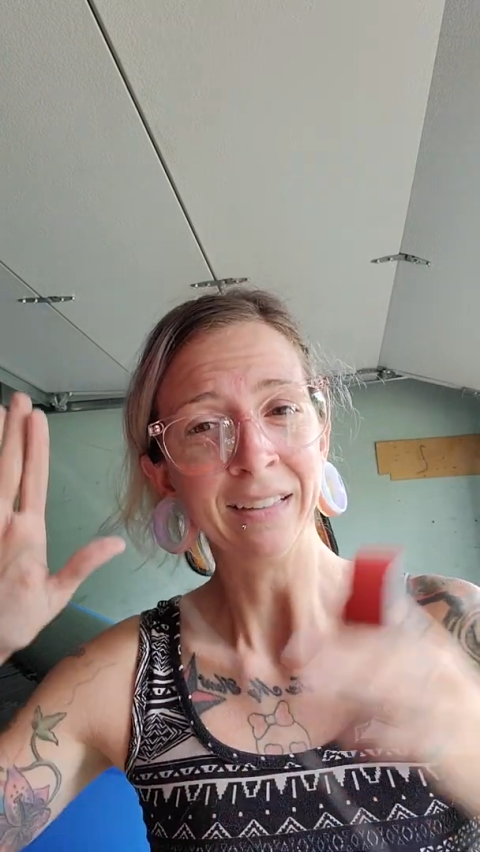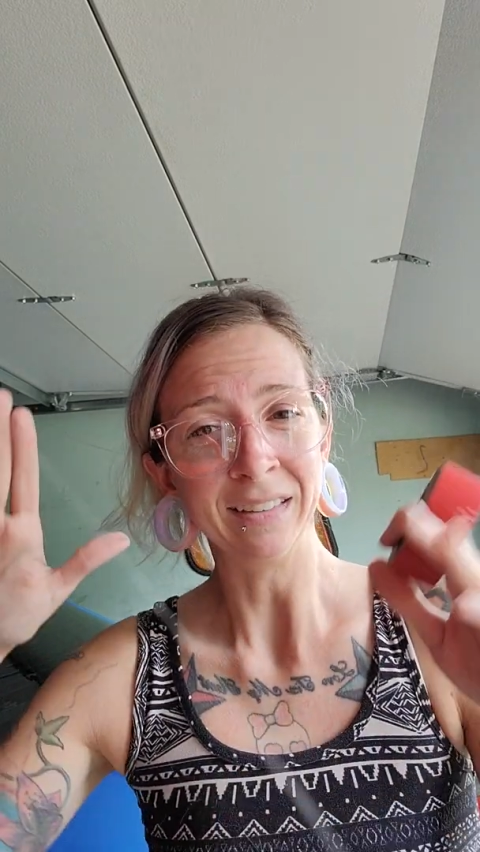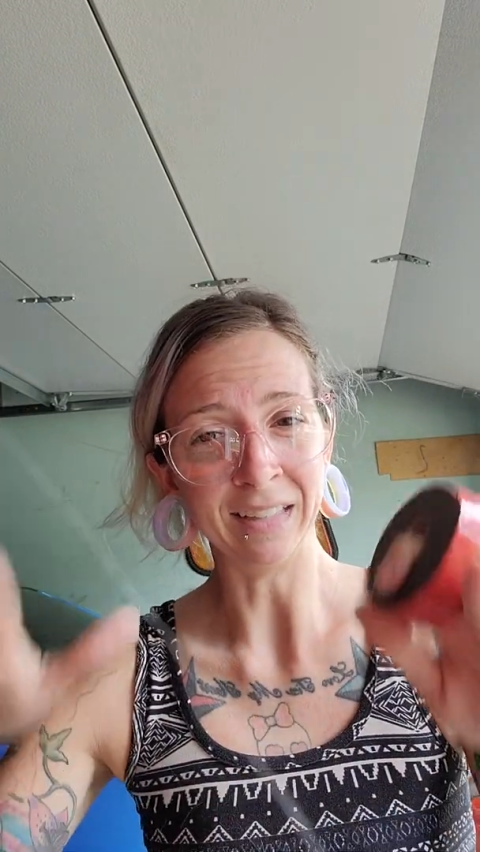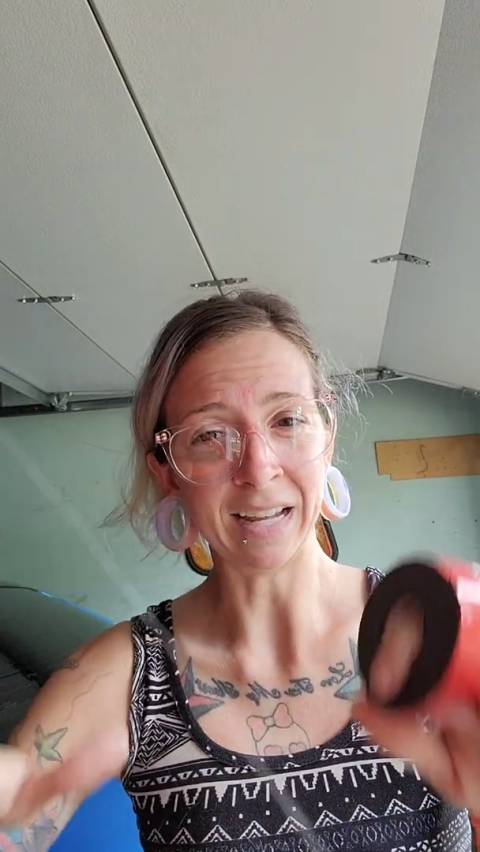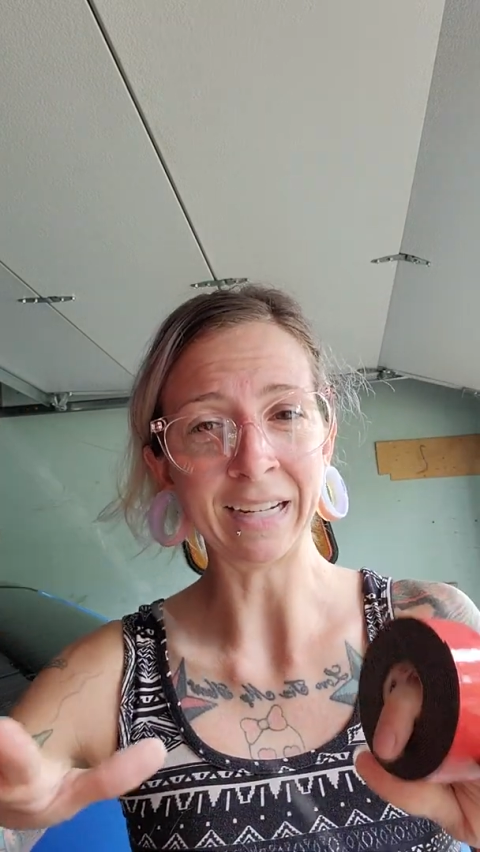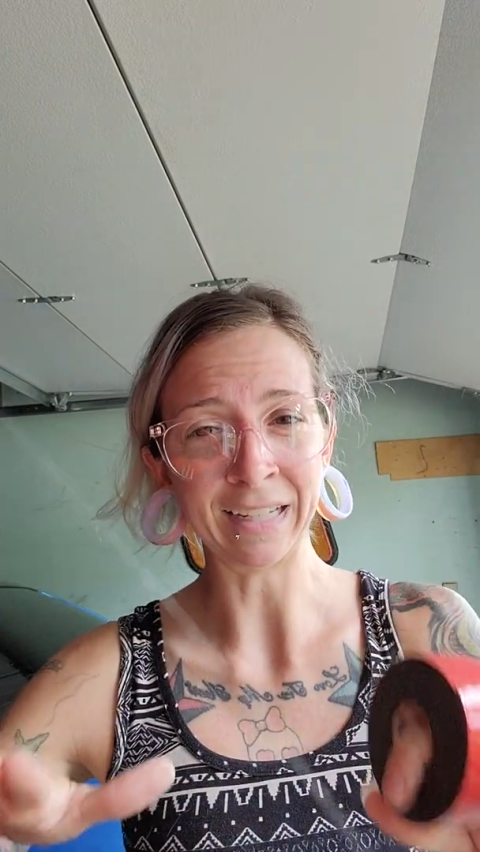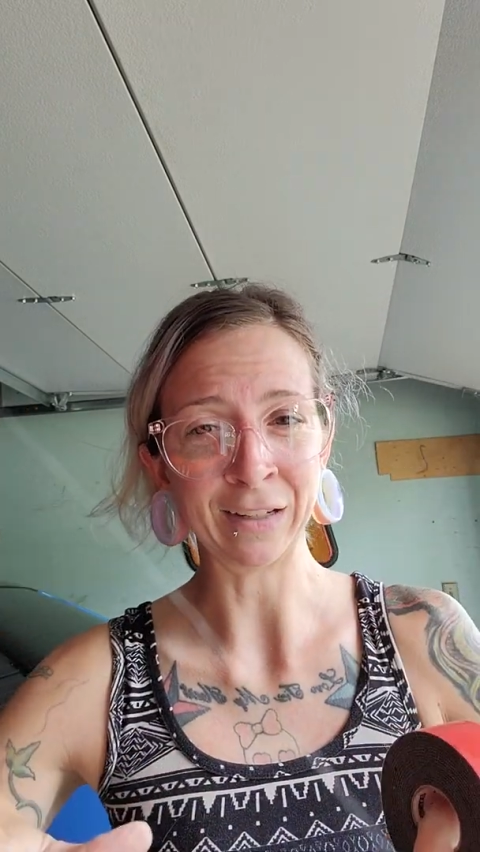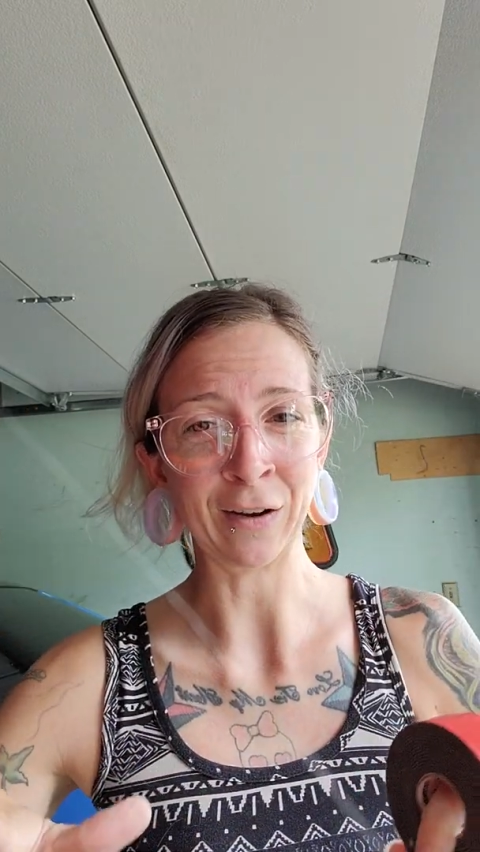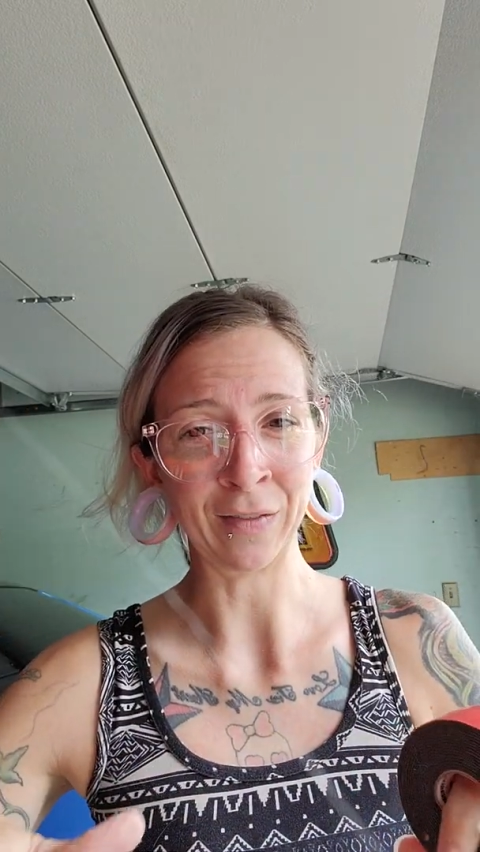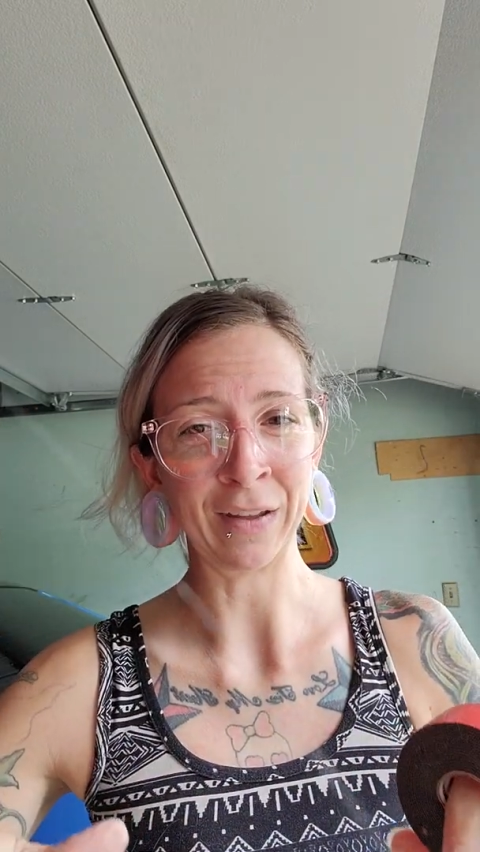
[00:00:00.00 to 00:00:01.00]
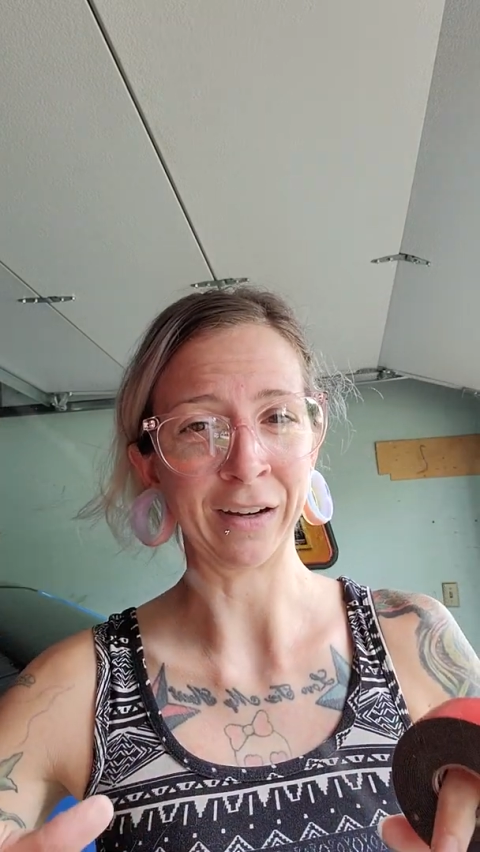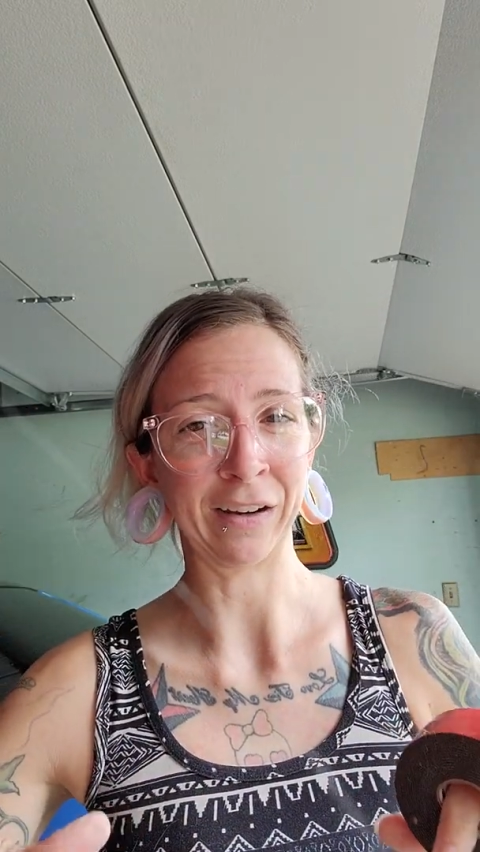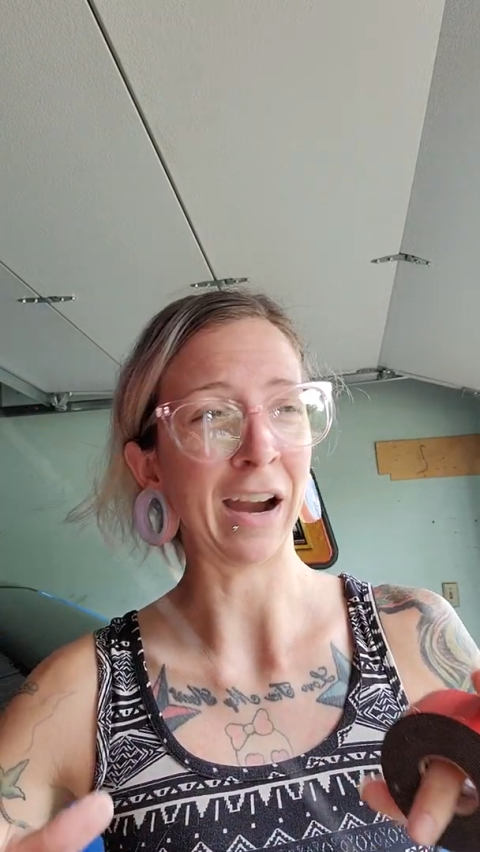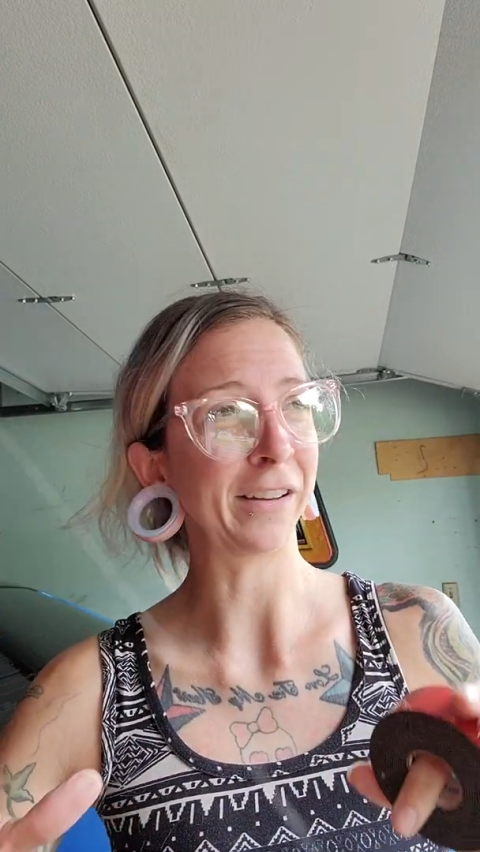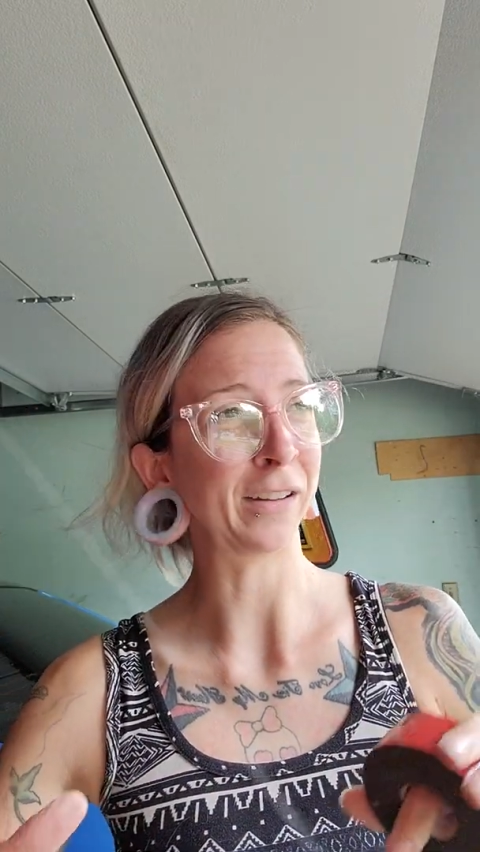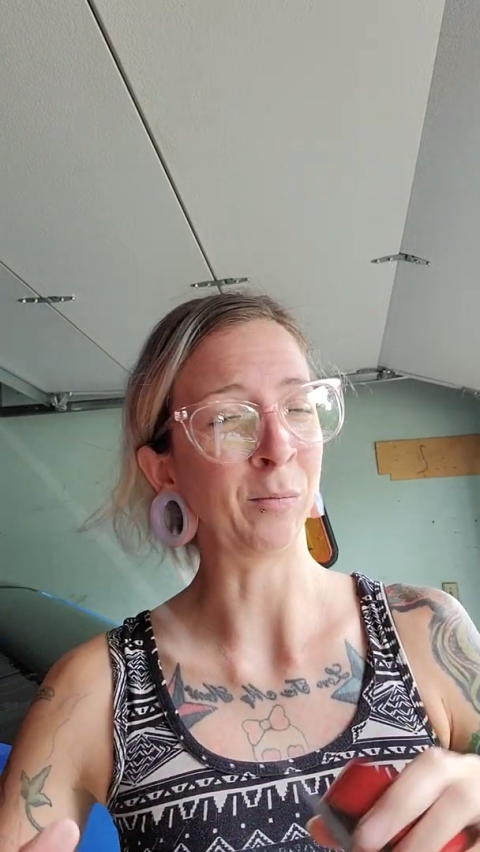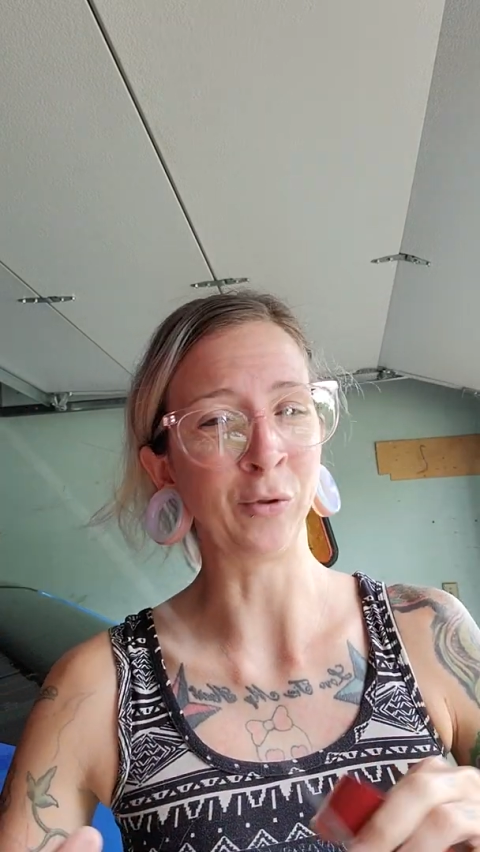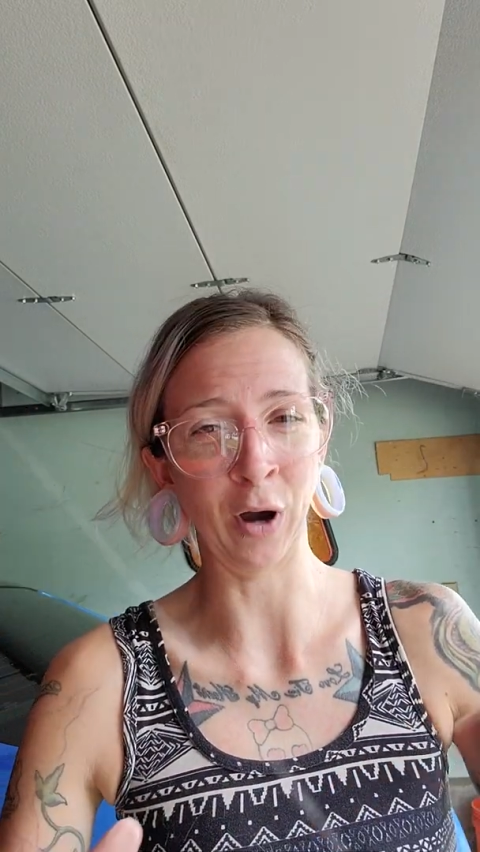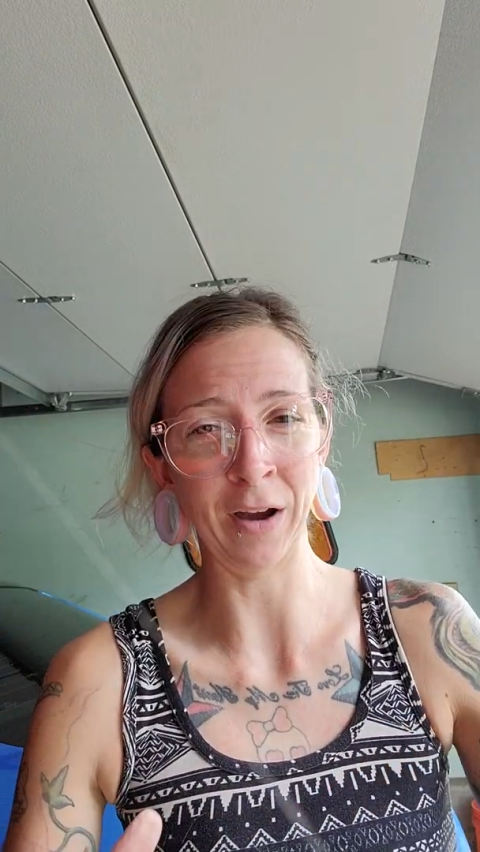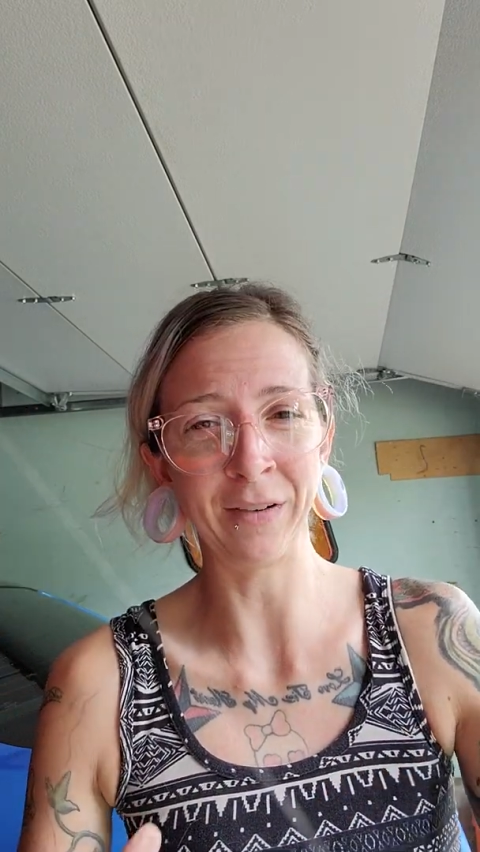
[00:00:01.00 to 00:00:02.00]
laying on there as I'm
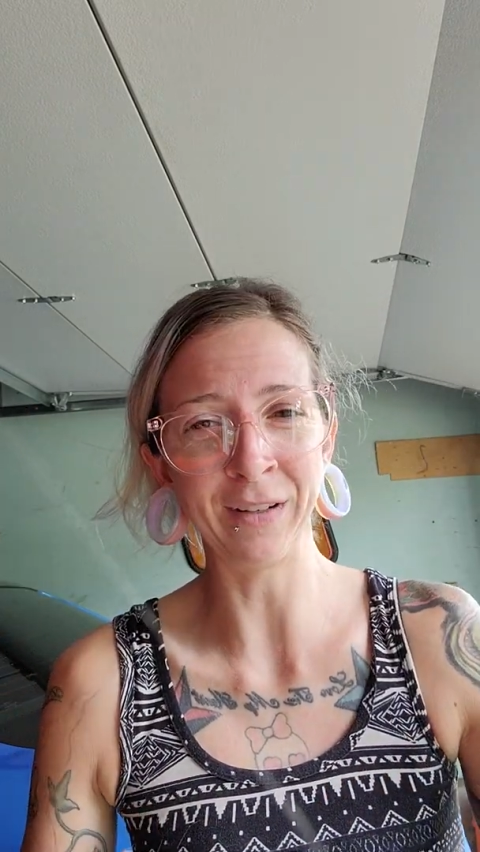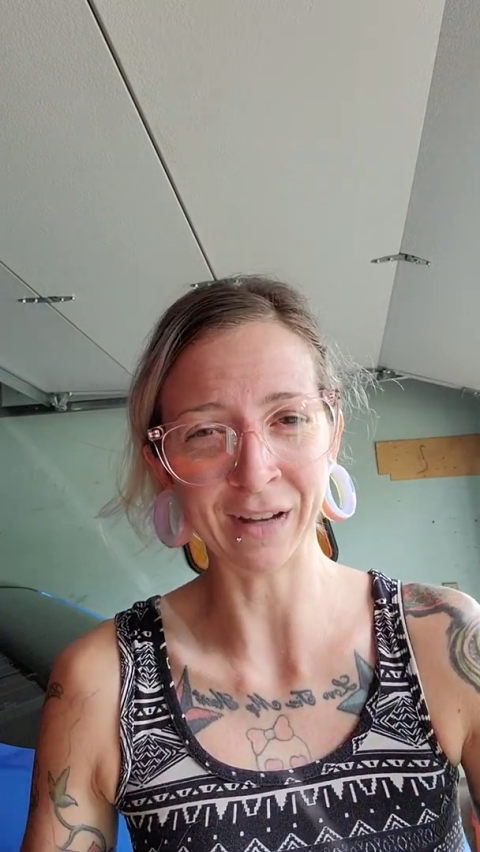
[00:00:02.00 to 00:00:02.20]
driving